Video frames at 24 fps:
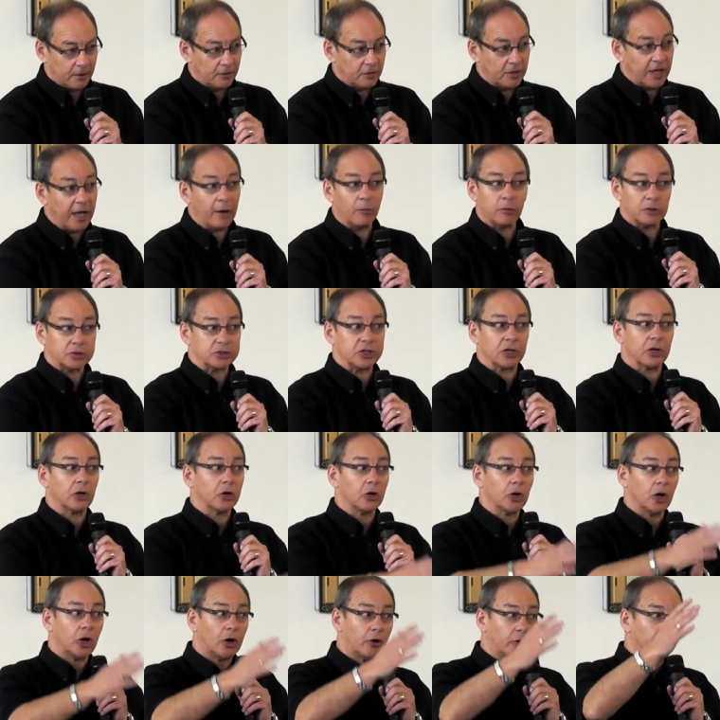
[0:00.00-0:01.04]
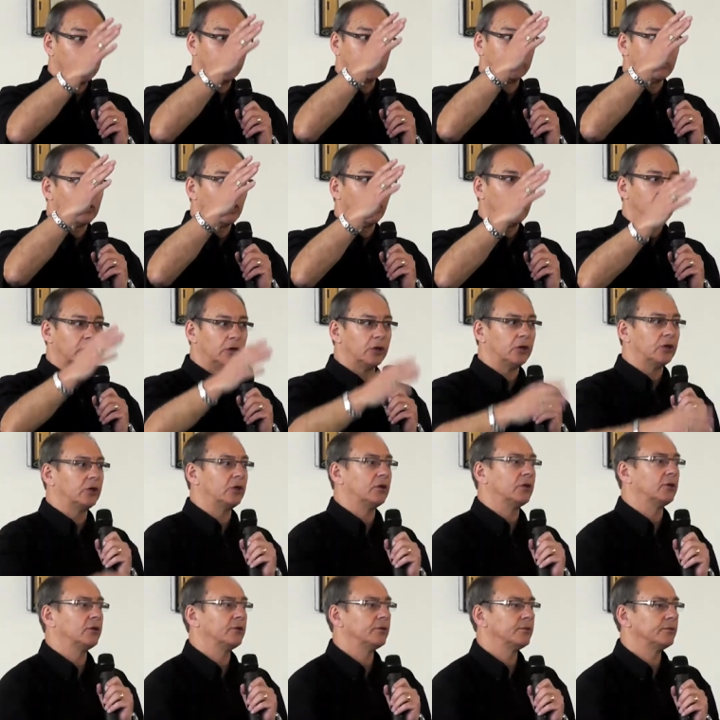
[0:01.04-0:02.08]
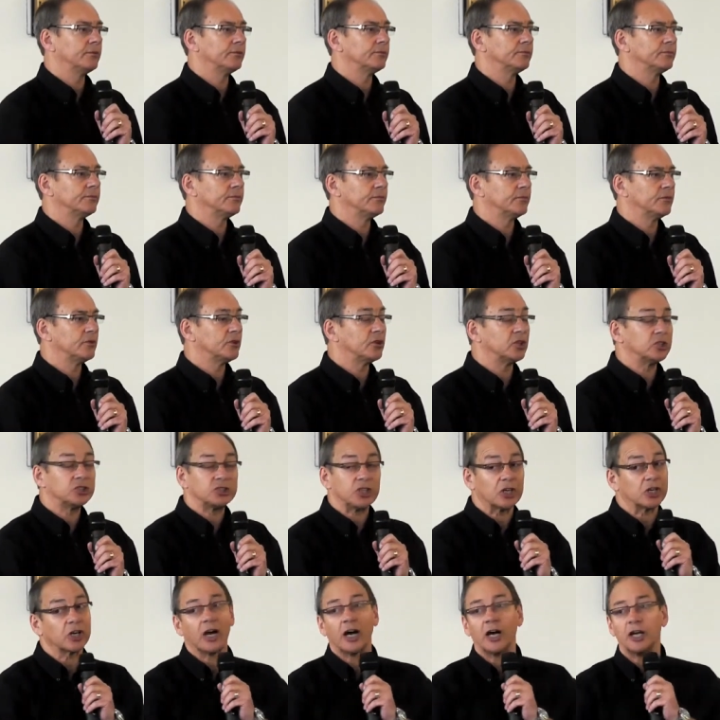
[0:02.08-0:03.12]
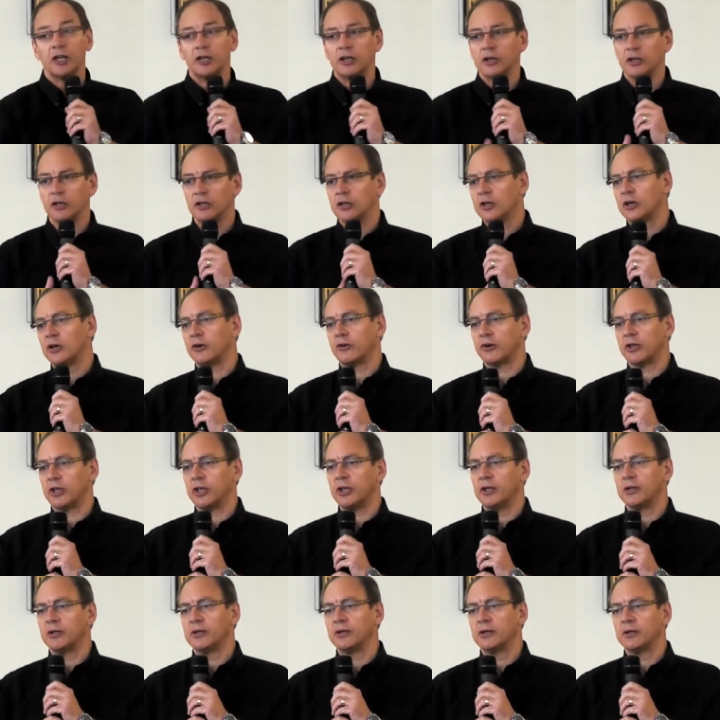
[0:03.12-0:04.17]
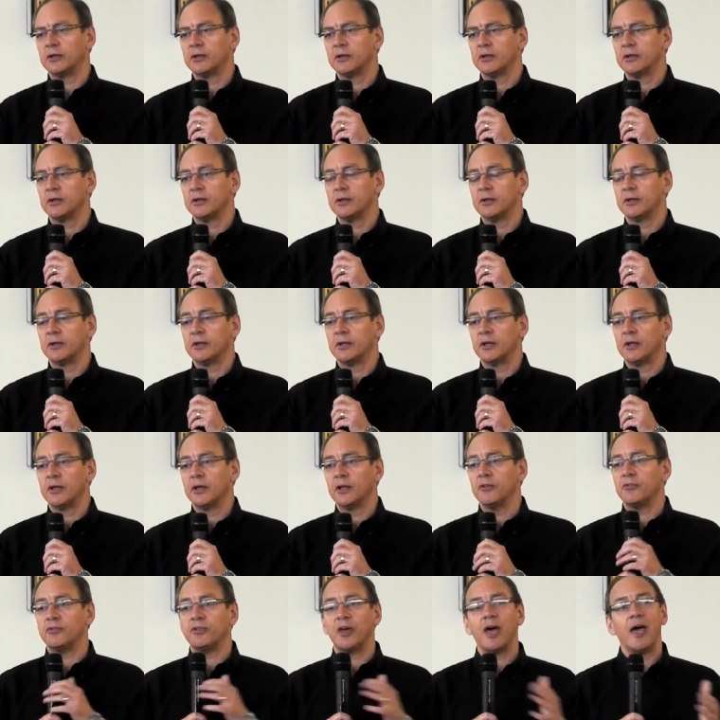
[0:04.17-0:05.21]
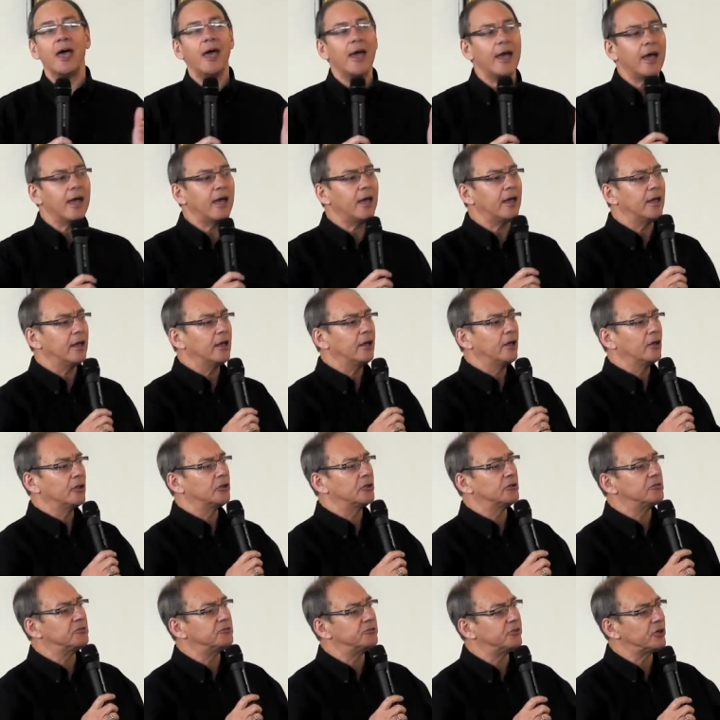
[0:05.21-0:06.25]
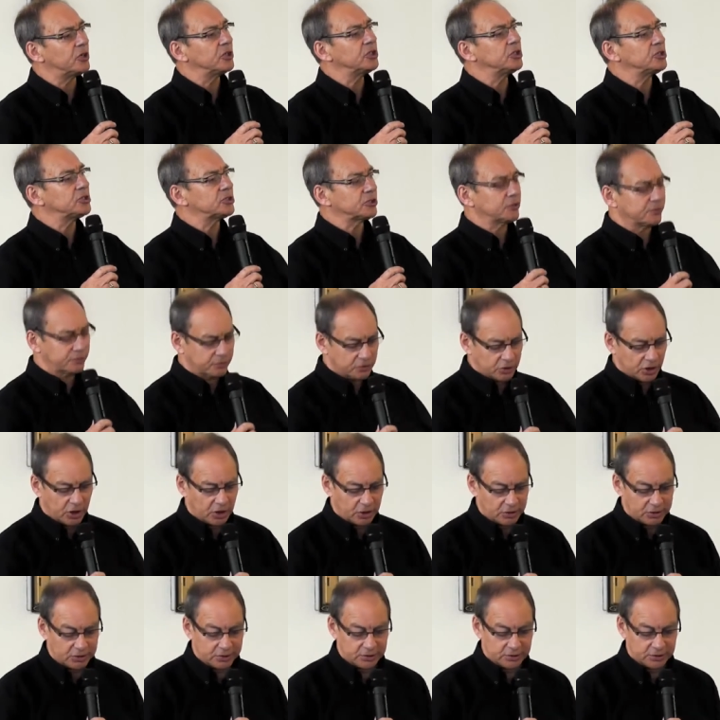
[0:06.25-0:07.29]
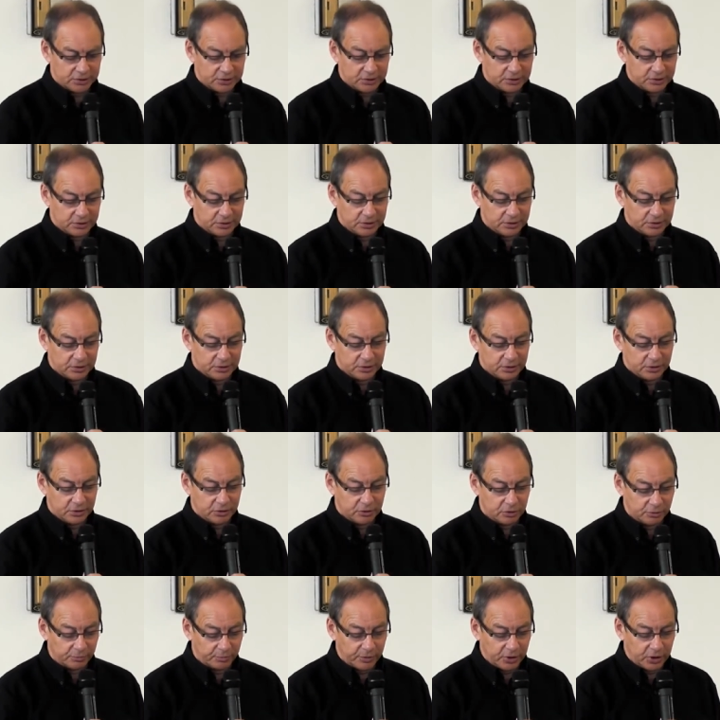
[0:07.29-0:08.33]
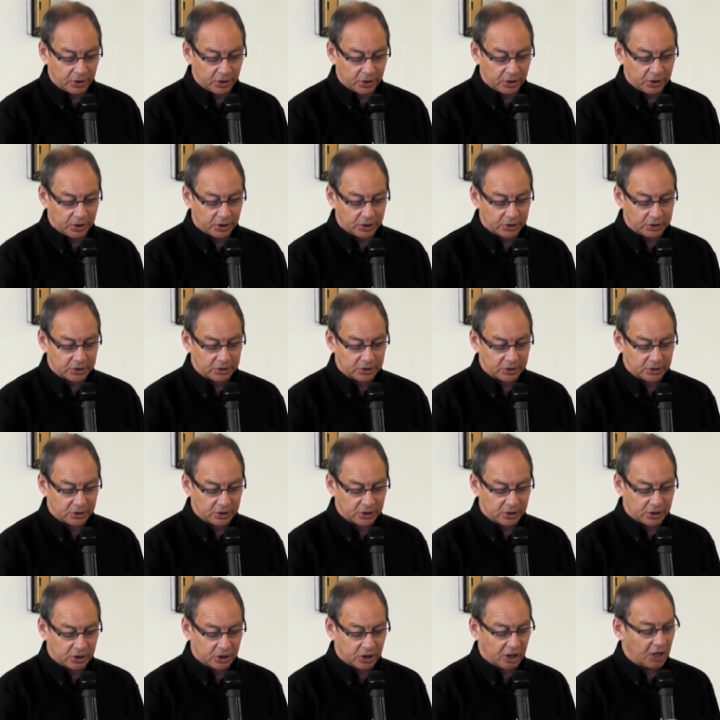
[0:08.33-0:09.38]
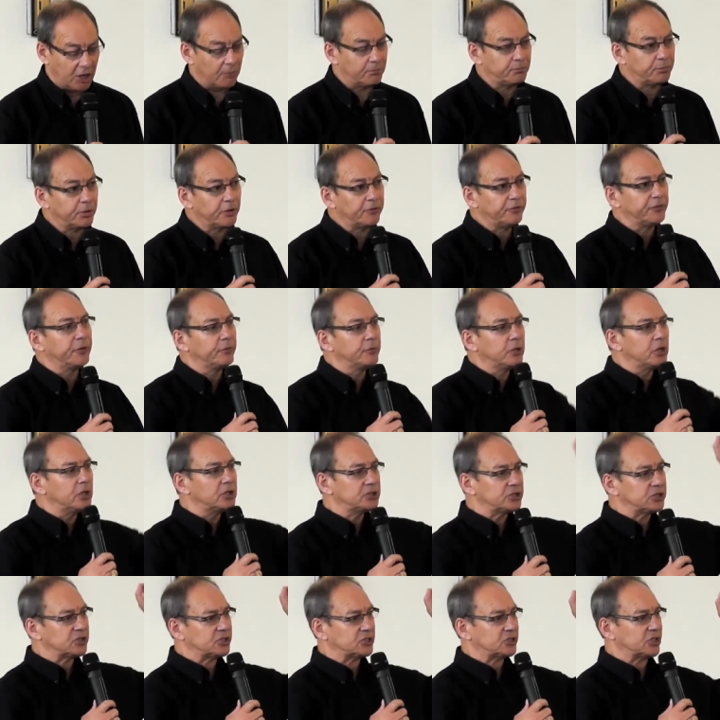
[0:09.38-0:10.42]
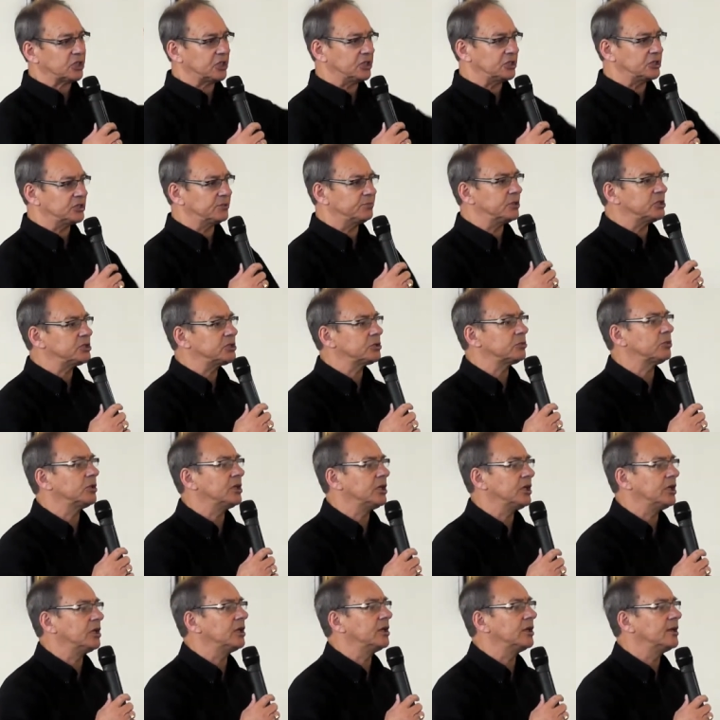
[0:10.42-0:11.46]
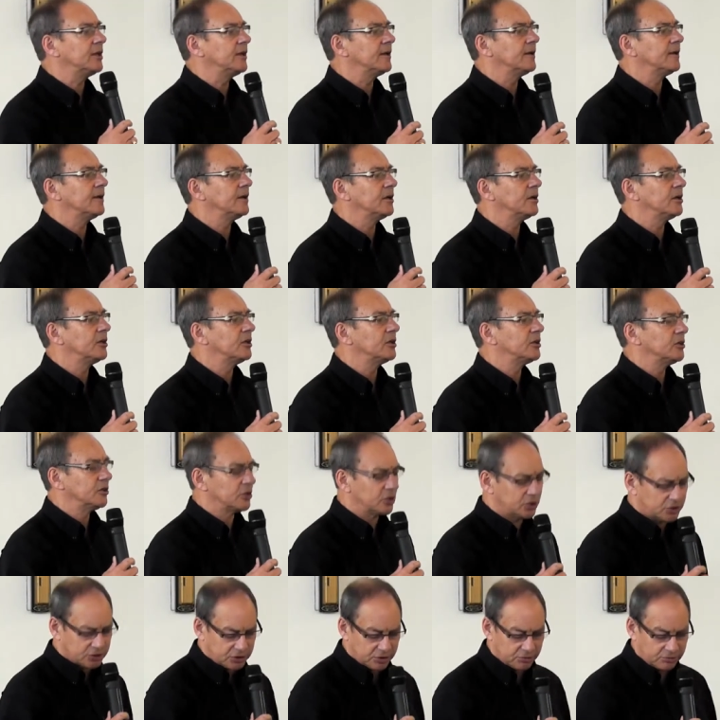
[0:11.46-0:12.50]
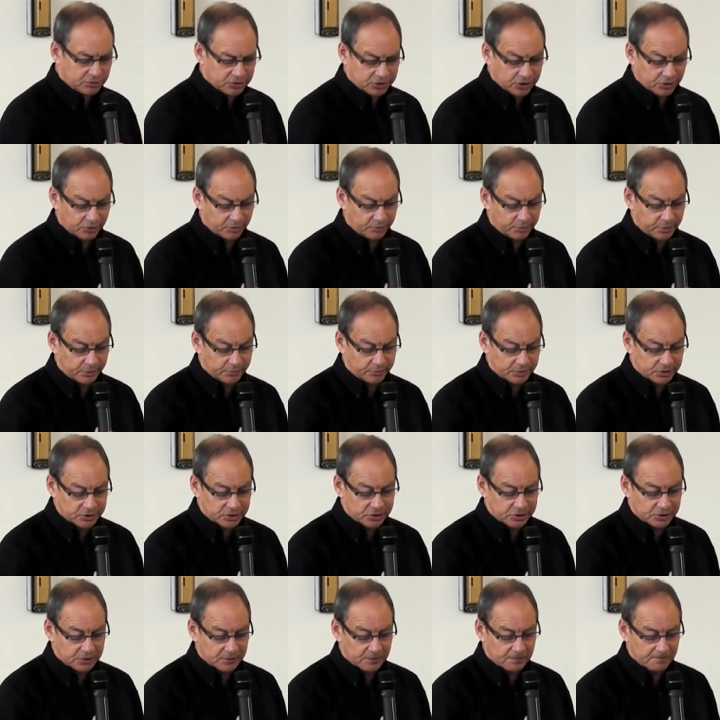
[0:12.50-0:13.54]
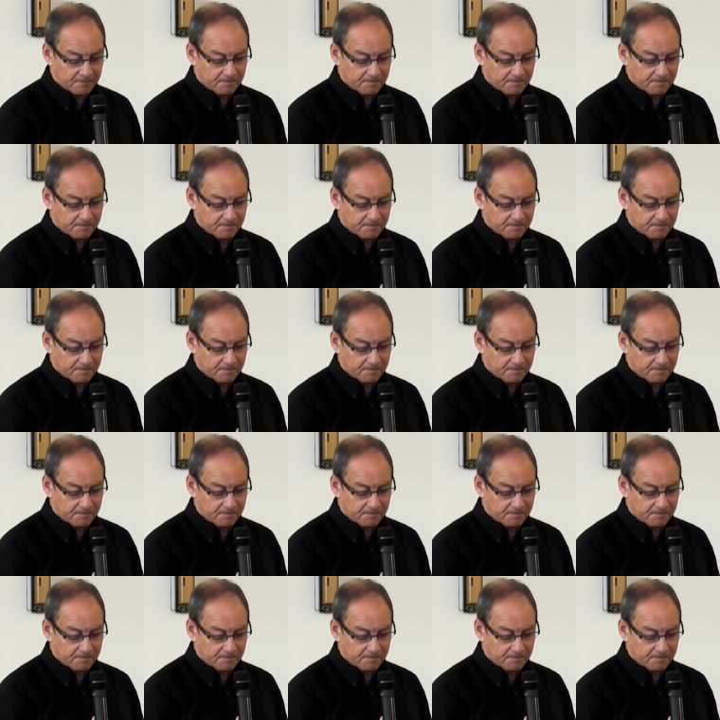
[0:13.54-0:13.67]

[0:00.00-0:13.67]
there was the glory of God, the Shekinah glory. There, the voice of God could be heard above the mercy seat between the two cherubims